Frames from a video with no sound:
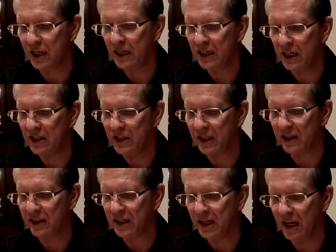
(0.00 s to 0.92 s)
they teach
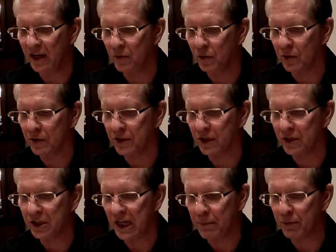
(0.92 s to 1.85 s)
that the ten worlds
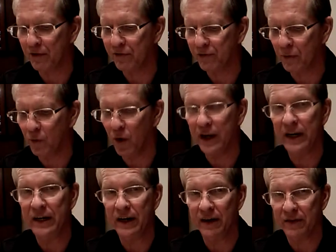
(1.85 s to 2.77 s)
are separate from
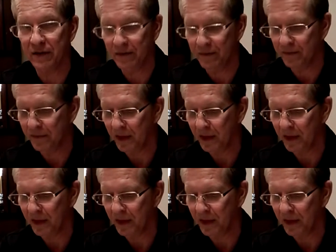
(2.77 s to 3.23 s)
one another.